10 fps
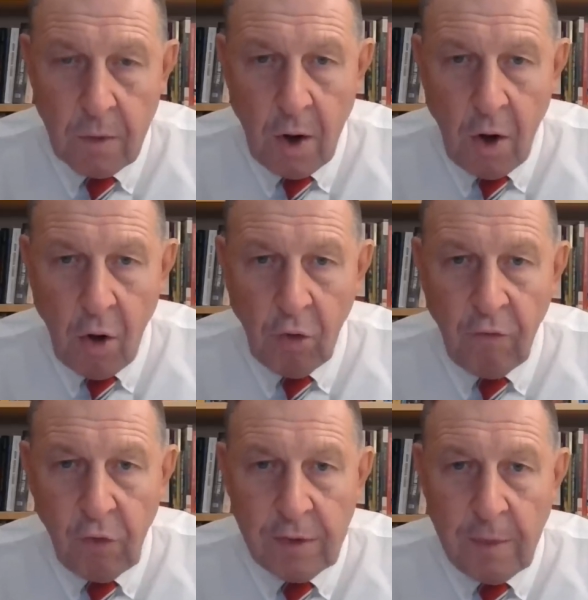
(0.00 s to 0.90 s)
and
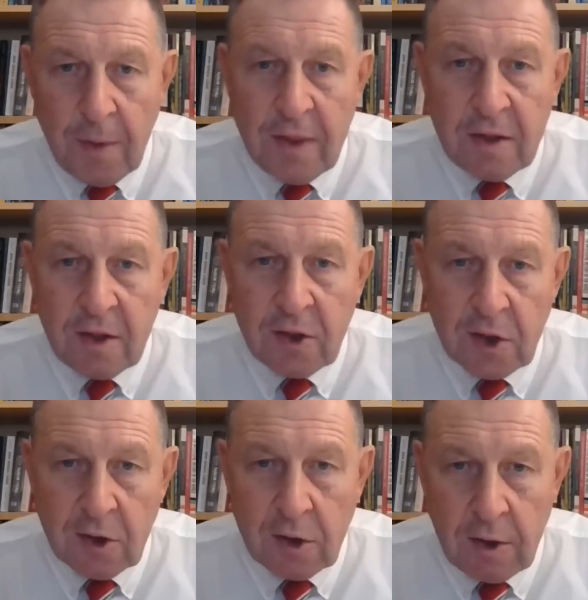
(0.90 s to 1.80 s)
Hamas's attack on
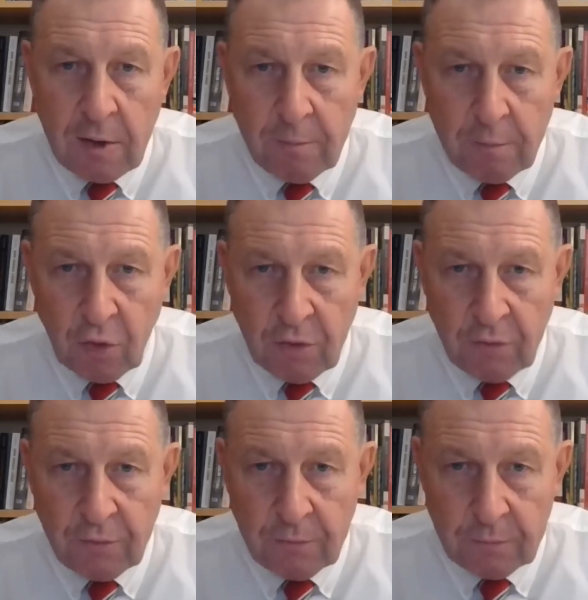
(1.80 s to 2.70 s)
Israeli territory.
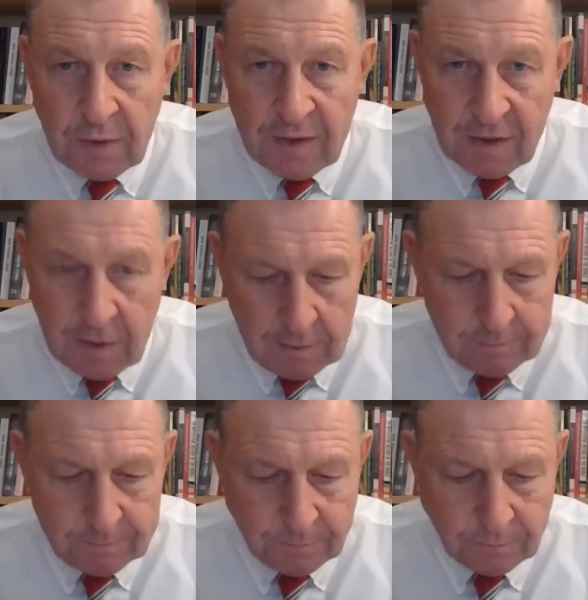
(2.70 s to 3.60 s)

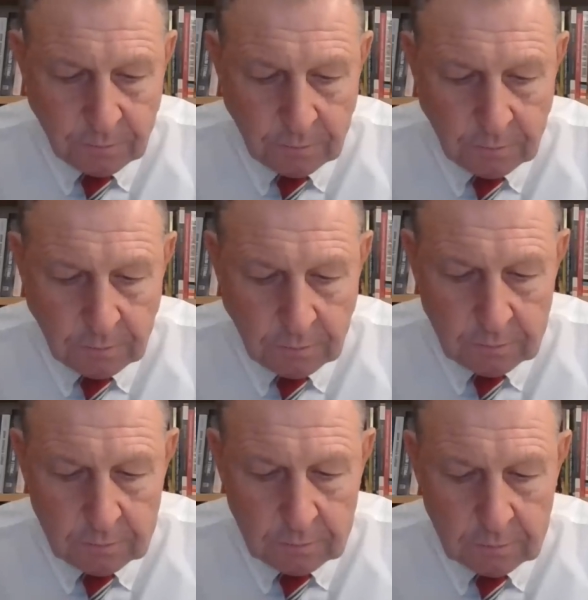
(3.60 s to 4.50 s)
As is well
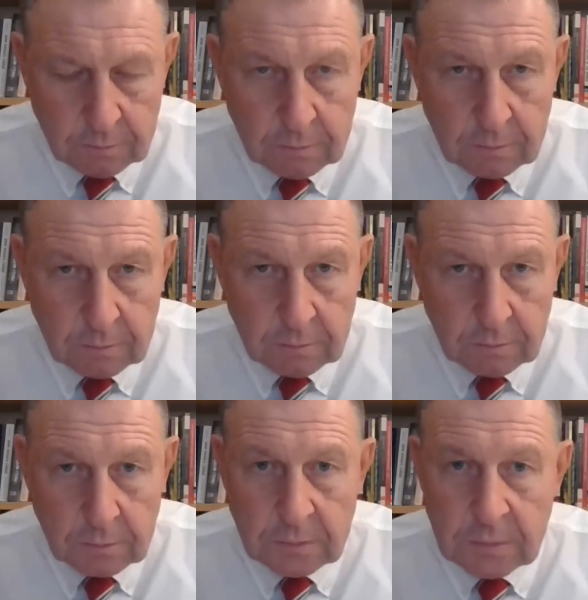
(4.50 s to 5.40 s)
known, on the
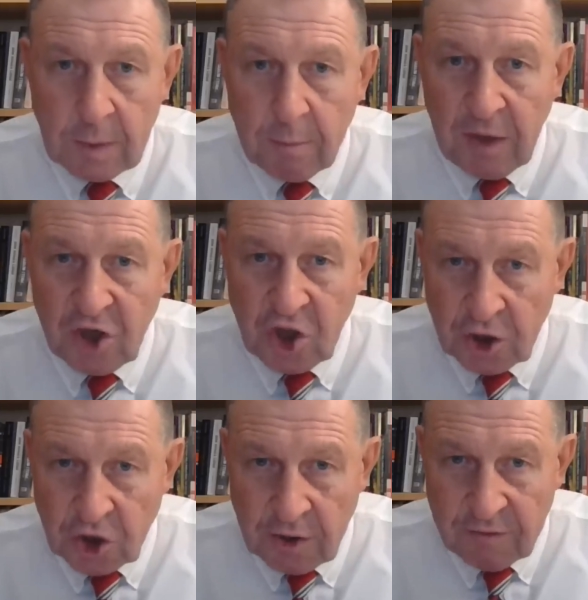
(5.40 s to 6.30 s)
eve of October
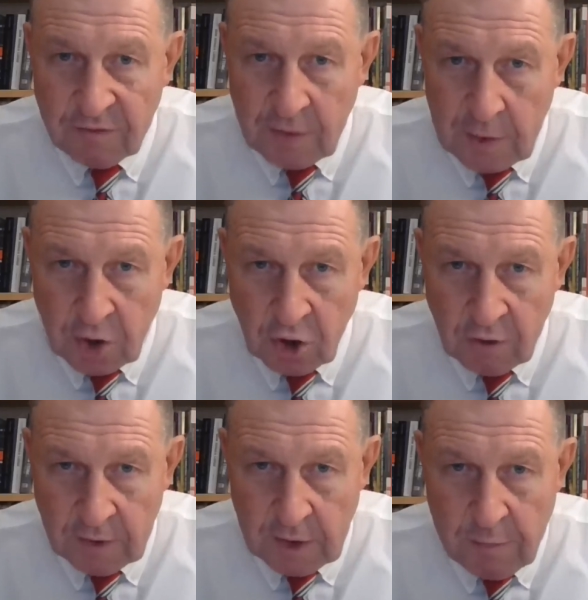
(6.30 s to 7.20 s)
7th,
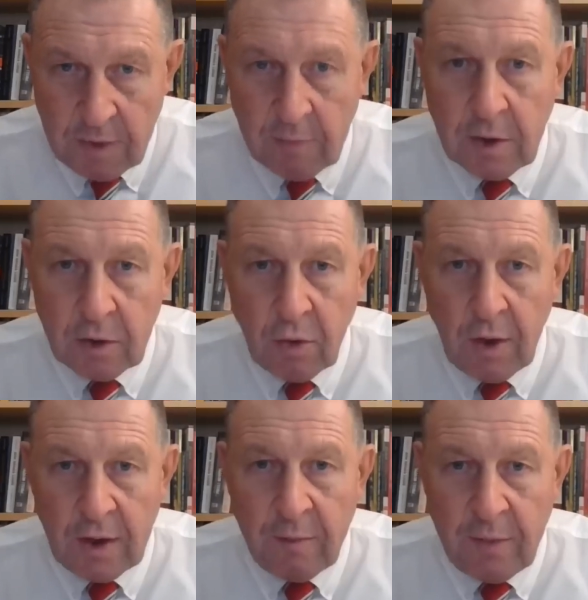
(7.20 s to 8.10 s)
Russian military
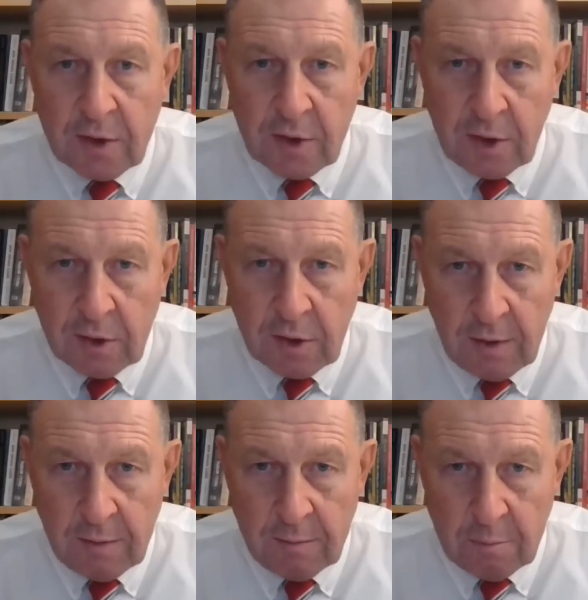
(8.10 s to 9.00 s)
delegations
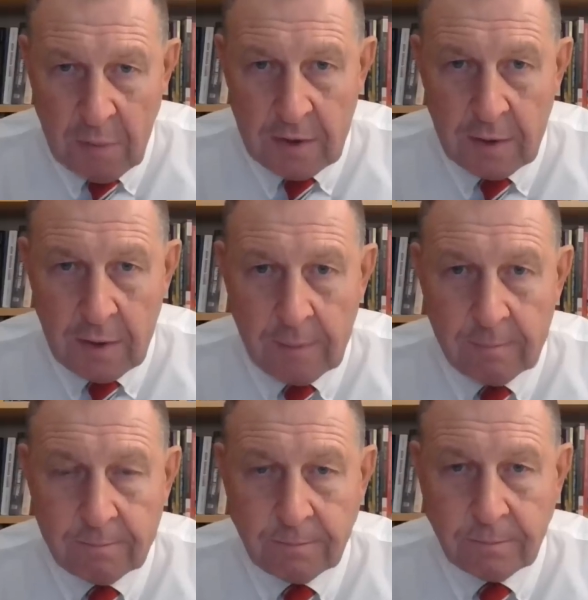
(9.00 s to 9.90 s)
visited
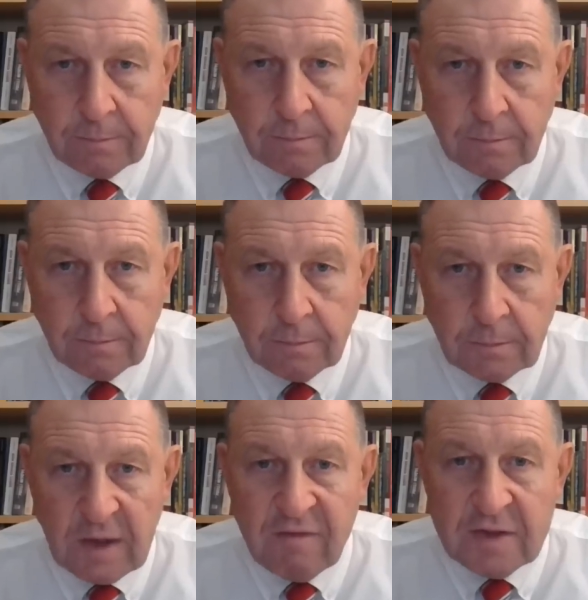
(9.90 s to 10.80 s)
both
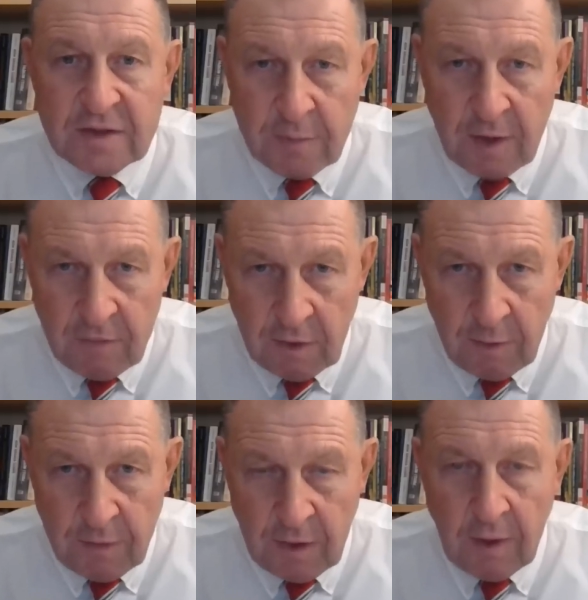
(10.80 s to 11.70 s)
Tehran and Beirut.